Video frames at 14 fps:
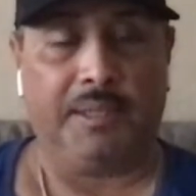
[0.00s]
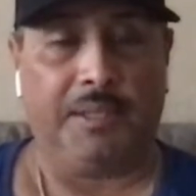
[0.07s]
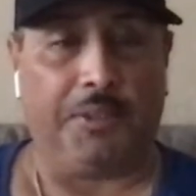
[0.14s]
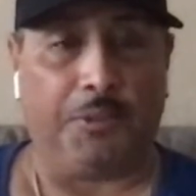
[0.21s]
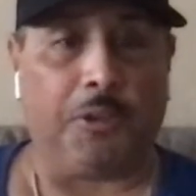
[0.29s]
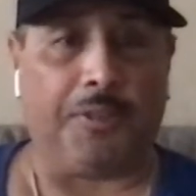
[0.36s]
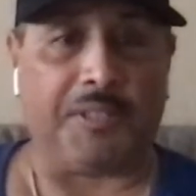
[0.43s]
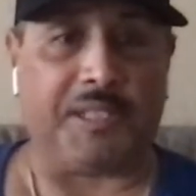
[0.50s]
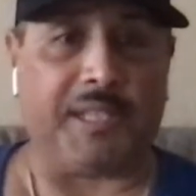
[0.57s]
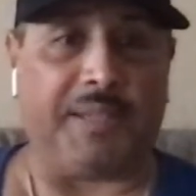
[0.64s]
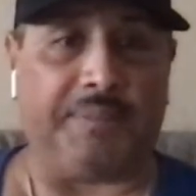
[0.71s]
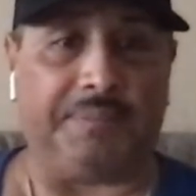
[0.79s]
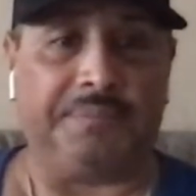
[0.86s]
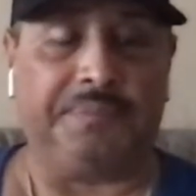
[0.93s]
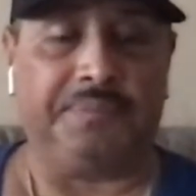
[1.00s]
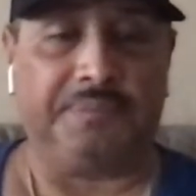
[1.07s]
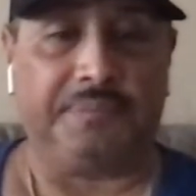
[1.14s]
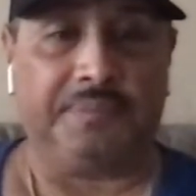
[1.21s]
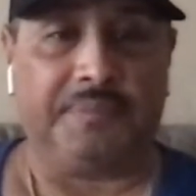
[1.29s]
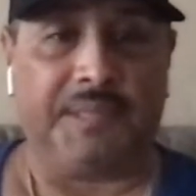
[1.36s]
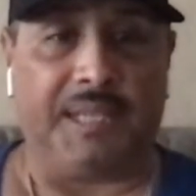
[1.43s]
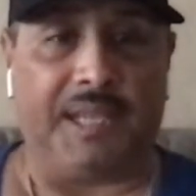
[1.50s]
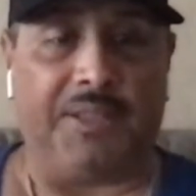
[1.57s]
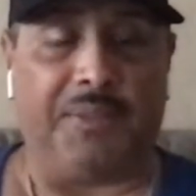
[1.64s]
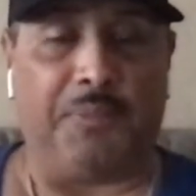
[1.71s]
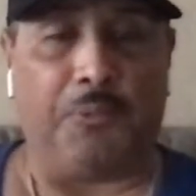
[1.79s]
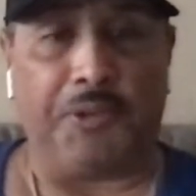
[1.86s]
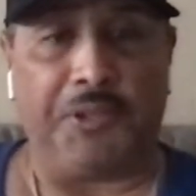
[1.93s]
They're all the same. And
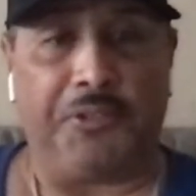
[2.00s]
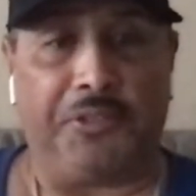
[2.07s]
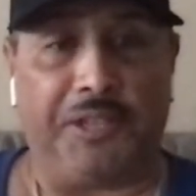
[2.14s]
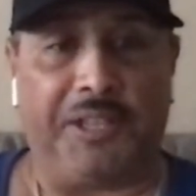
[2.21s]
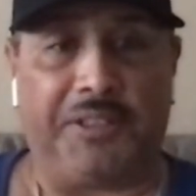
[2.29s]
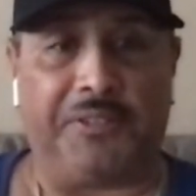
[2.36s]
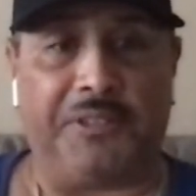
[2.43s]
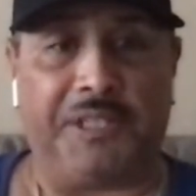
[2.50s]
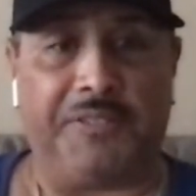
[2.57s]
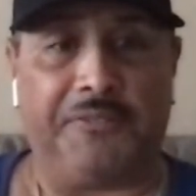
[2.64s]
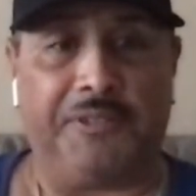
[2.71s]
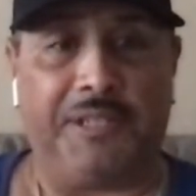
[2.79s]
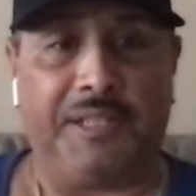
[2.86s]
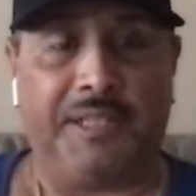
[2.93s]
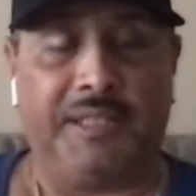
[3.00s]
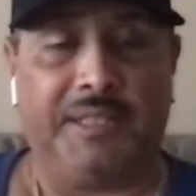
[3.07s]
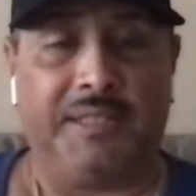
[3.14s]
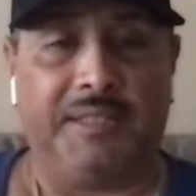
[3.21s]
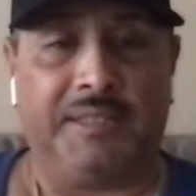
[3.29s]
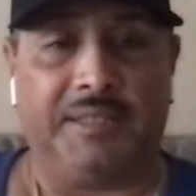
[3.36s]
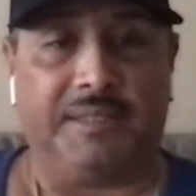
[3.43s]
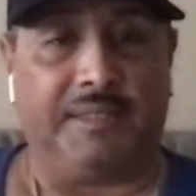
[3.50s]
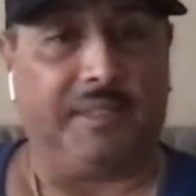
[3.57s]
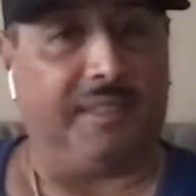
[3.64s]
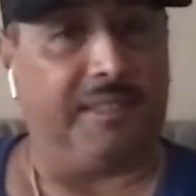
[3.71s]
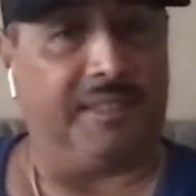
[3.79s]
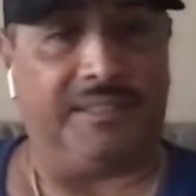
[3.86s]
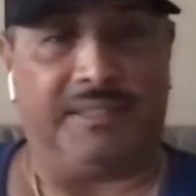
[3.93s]
the more you think they're different,
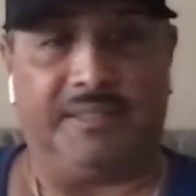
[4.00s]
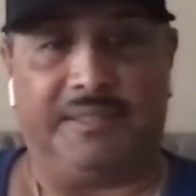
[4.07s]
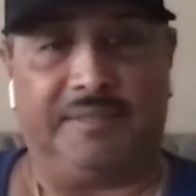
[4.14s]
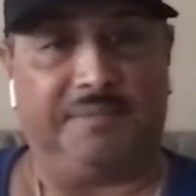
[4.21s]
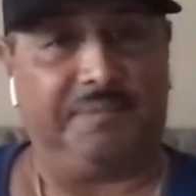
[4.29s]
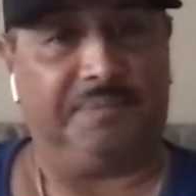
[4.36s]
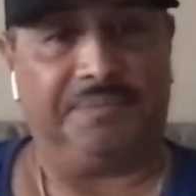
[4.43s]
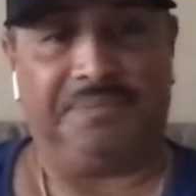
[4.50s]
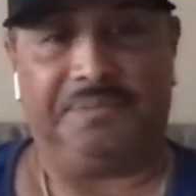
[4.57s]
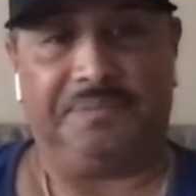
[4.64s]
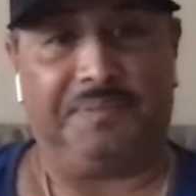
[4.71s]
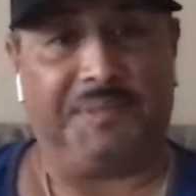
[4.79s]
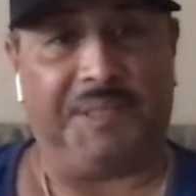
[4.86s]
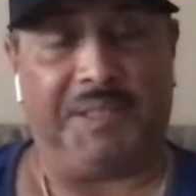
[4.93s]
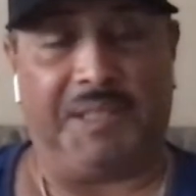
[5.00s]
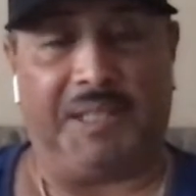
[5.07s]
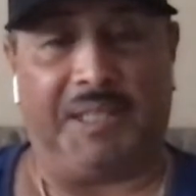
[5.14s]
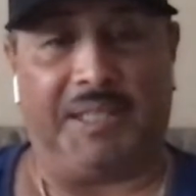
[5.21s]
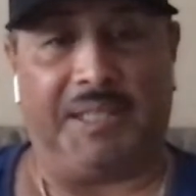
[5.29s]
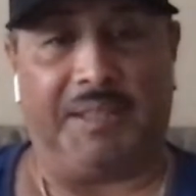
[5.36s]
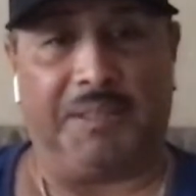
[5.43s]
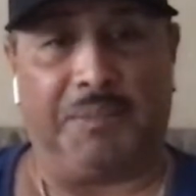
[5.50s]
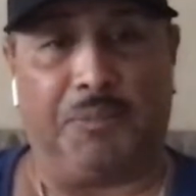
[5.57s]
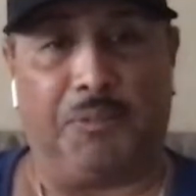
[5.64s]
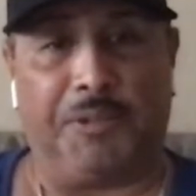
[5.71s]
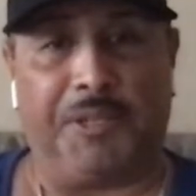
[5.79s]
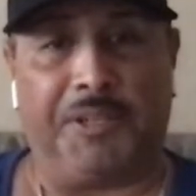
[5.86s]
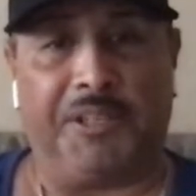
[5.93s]
the
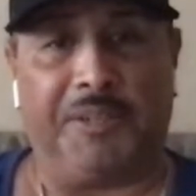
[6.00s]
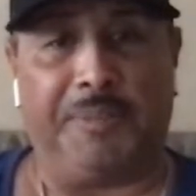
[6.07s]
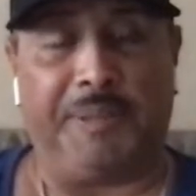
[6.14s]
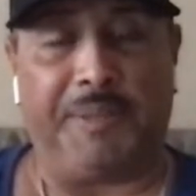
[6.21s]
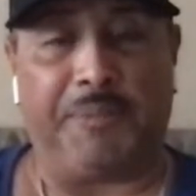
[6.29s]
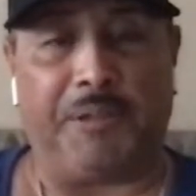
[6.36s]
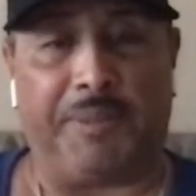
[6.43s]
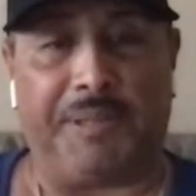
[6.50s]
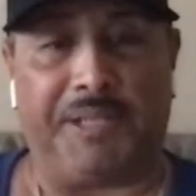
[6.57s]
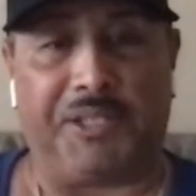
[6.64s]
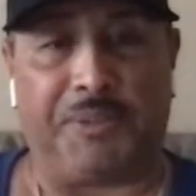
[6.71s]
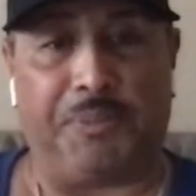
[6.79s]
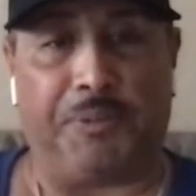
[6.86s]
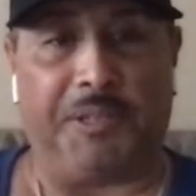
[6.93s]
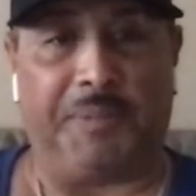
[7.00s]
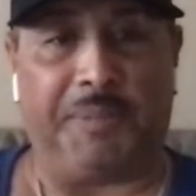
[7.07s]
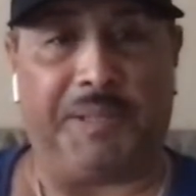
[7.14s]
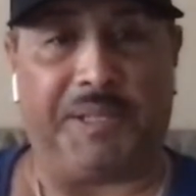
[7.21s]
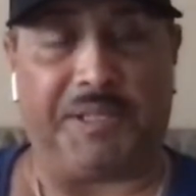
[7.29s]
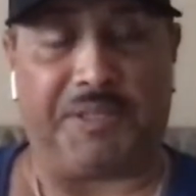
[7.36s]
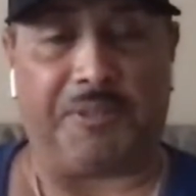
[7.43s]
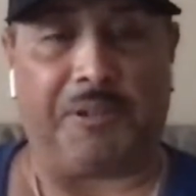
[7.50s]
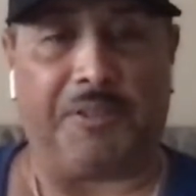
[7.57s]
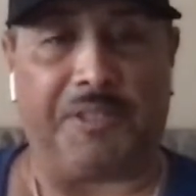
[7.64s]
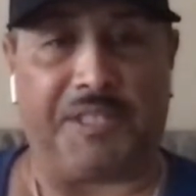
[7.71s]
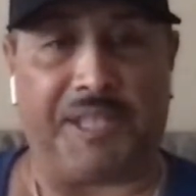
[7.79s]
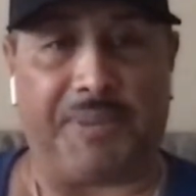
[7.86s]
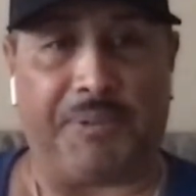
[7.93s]
more you're going to be probably disappointed, because they're all
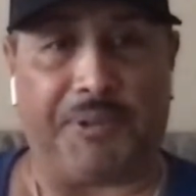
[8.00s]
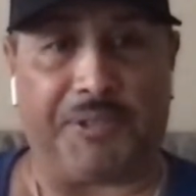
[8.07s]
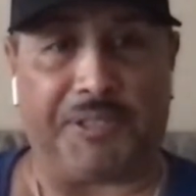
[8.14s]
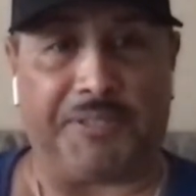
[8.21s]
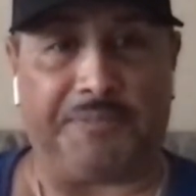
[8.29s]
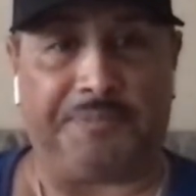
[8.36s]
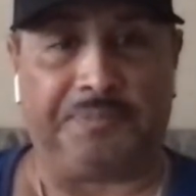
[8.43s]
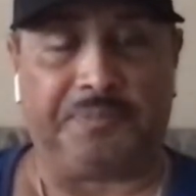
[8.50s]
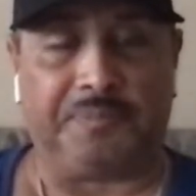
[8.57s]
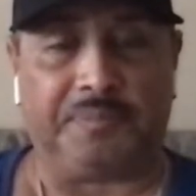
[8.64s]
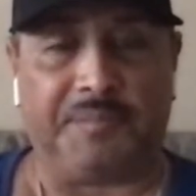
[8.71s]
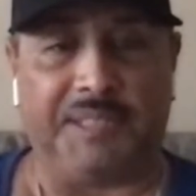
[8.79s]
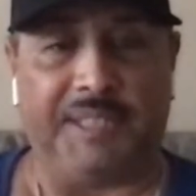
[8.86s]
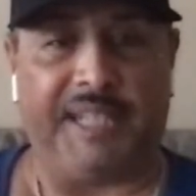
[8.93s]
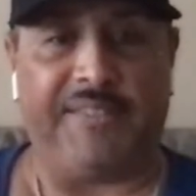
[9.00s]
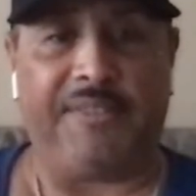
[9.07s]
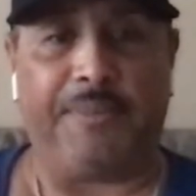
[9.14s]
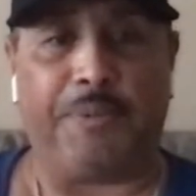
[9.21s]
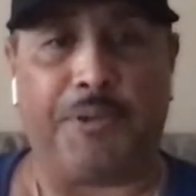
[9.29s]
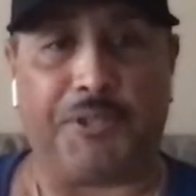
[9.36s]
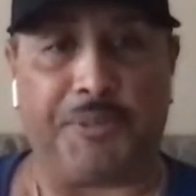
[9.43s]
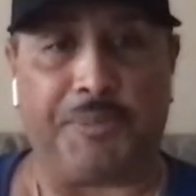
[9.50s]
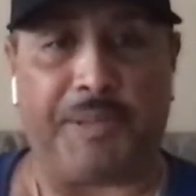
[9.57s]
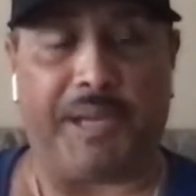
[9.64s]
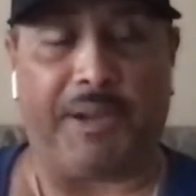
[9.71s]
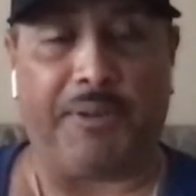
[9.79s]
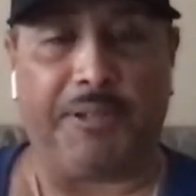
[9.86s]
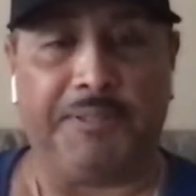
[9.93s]
the same person. You give a person
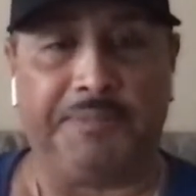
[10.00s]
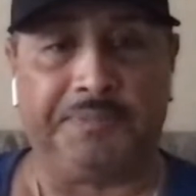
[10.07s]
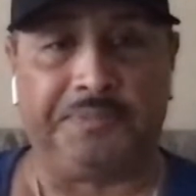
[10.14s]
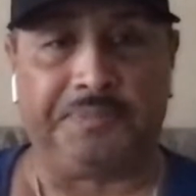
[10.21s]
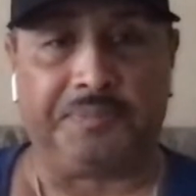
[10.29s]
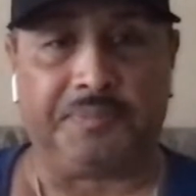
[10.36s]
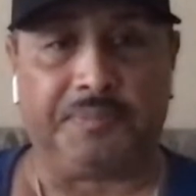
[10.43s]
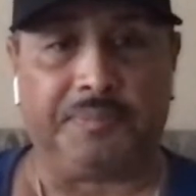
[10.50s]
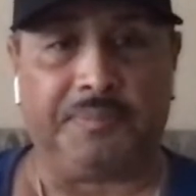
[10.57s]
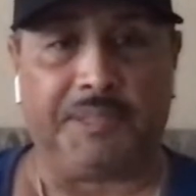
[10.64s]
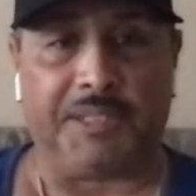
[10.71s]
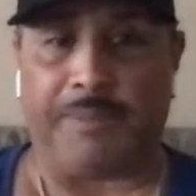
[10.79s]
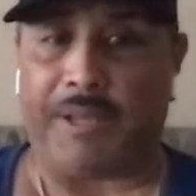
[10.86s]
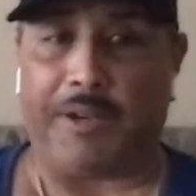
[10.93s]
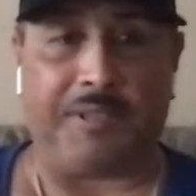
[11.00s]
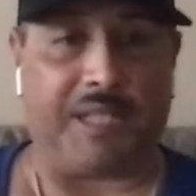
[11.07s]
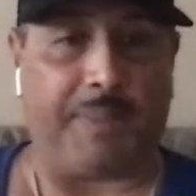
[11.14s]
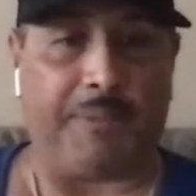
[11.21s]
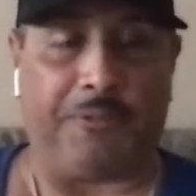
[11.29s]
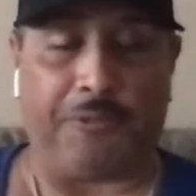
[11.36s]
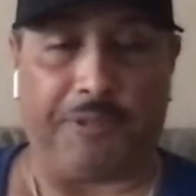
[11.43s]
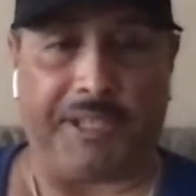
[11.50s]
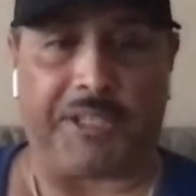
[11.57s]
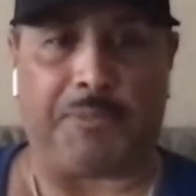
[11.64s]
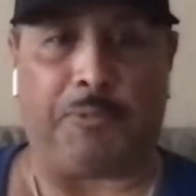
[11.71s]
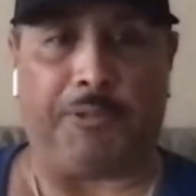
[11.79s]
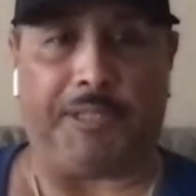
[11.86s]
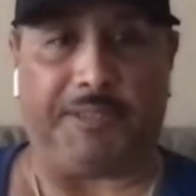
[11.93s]
power, it's a matter of time before they
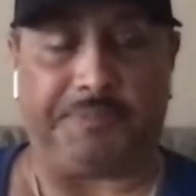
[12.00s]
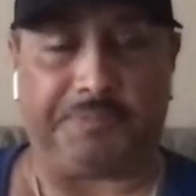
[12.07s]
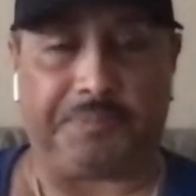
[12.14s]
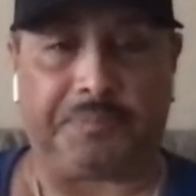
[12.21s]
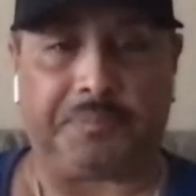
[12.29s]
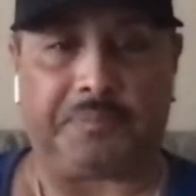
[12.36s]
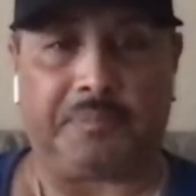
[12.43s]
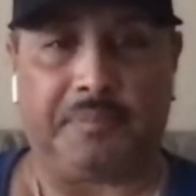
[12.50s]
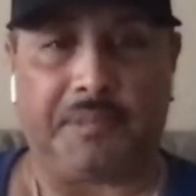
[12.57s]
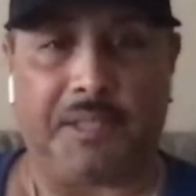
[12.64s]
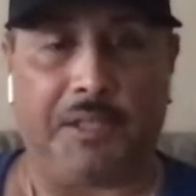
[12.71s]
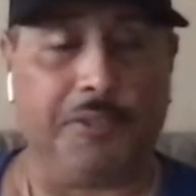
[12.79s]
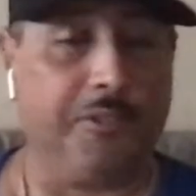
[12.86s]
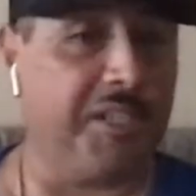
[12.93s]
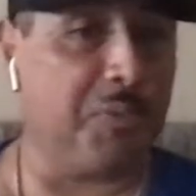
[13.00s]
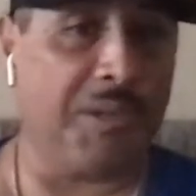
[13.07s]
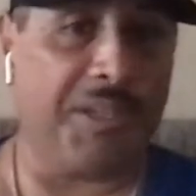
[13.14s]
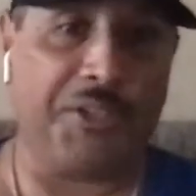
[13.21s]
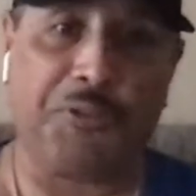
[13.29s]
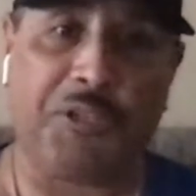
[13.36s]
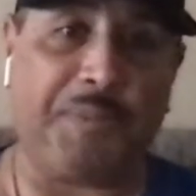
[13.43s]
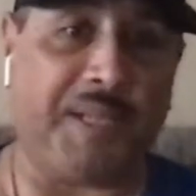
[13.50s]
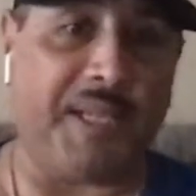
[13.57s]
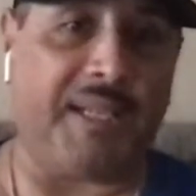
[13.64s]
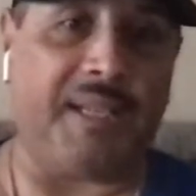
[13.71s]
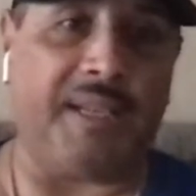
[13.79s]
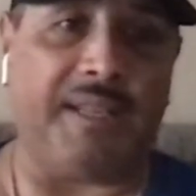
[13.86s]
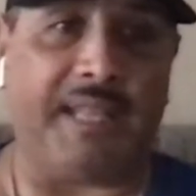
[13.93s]
exploit it. So I just wanted to drop
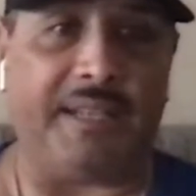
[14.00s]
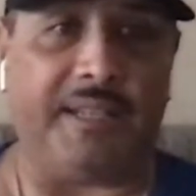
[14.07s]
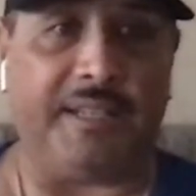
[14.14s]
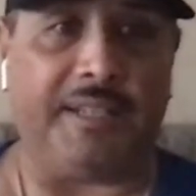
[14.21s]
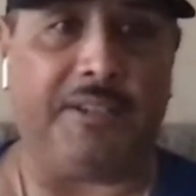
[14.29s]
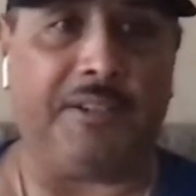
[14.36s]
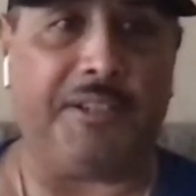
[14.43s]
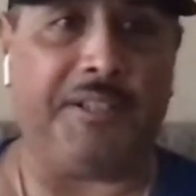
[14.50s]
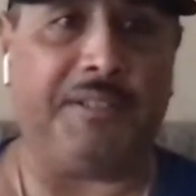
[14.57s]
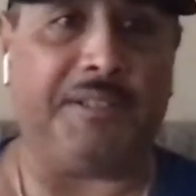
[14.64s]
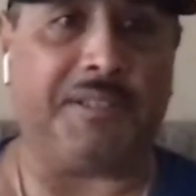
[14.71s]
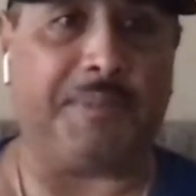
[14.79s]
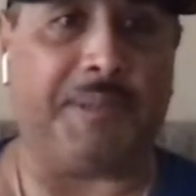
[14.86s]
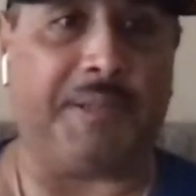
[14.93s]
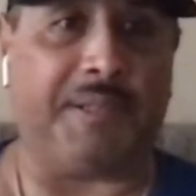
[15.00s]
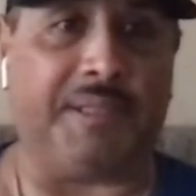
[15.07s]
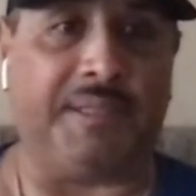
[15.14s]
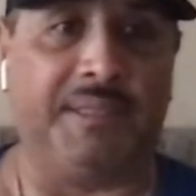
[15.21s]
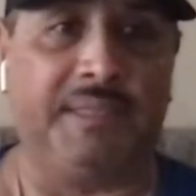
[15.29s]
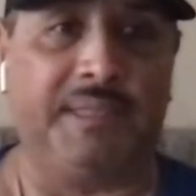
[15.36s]
that nugget on you. That's about a